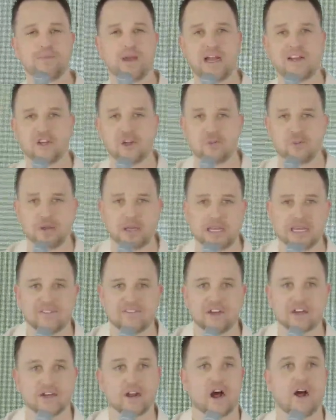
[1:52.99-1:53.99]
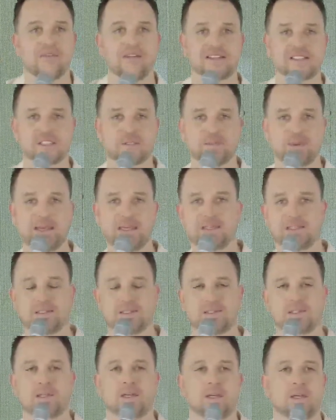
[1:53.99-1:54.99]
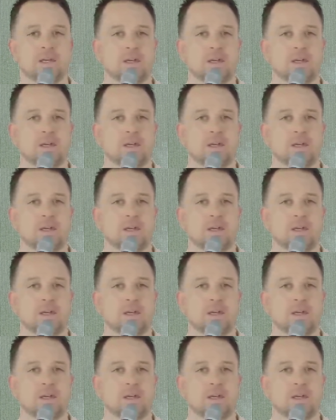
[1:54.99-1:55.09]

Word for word: I do believe in a God that speaks.